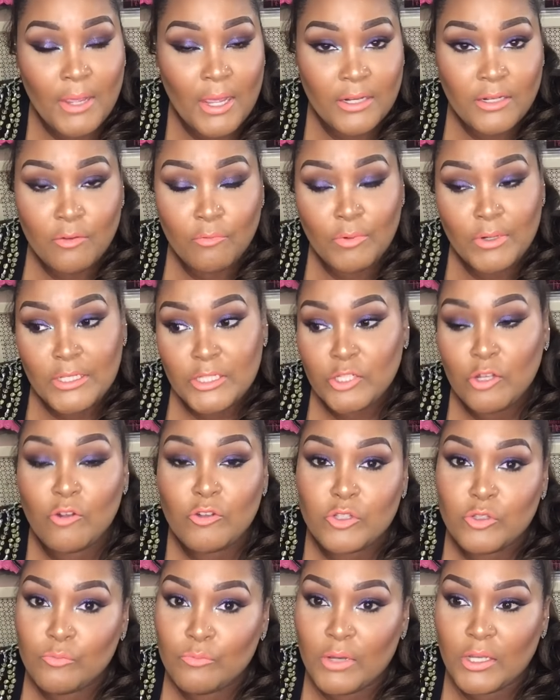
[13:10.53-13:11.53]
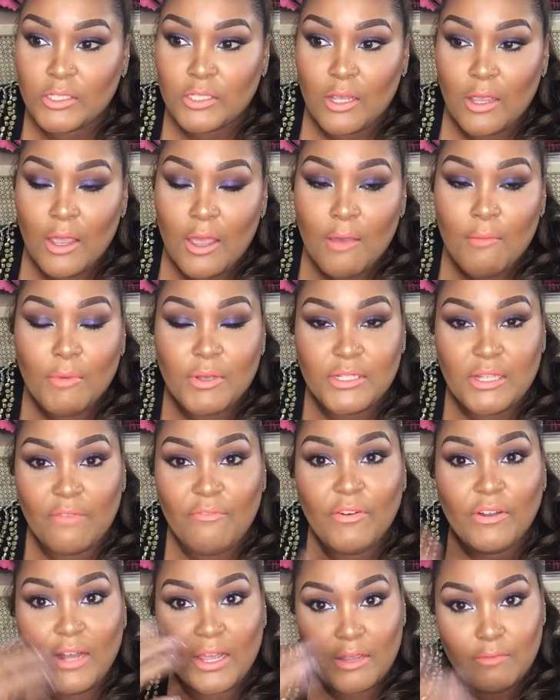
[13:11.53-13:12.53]
I didn't want to talk too much because I
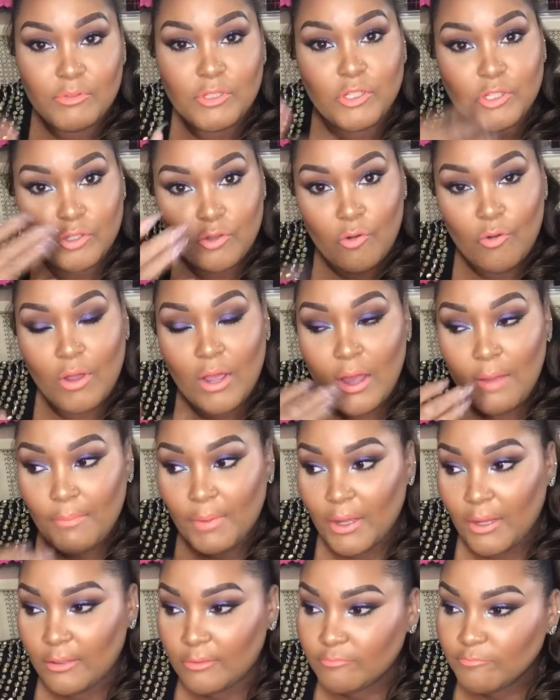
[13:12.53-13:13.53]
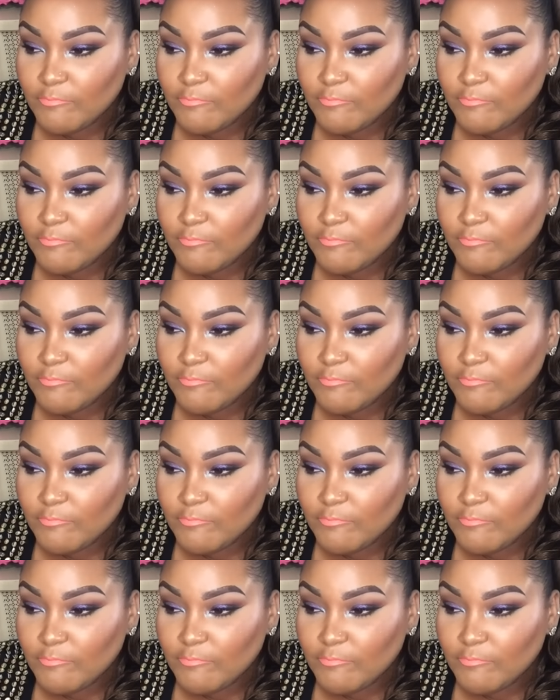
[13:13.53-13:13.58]
felt like it was just going to come up.